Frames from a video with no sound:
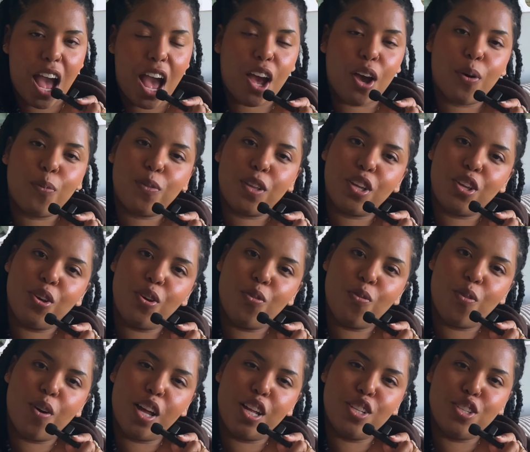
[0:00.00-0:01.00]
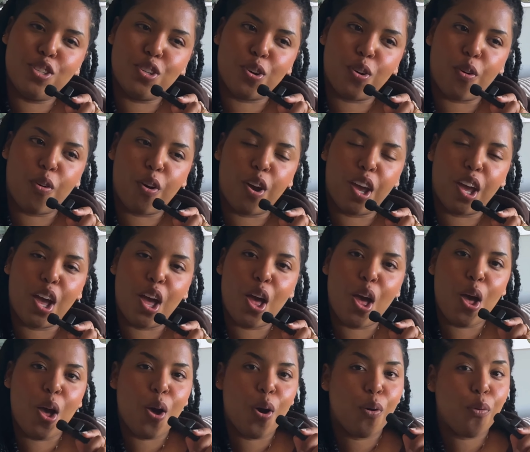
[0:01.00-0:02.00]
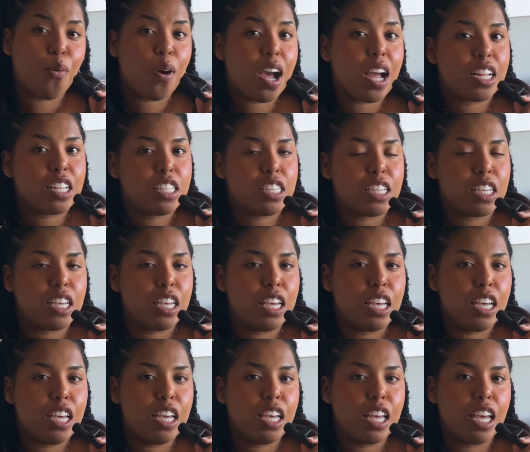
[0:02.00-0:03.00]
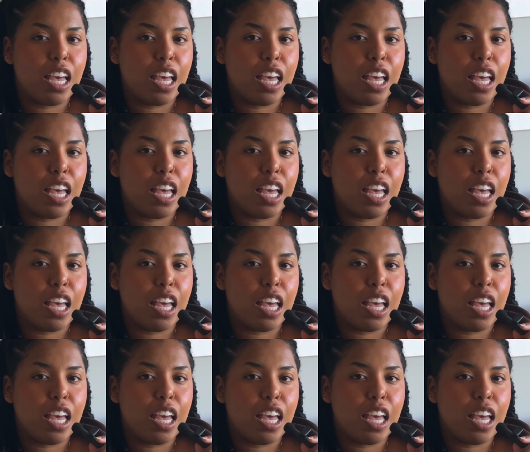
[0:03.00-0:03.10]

I hope that you enjoy watching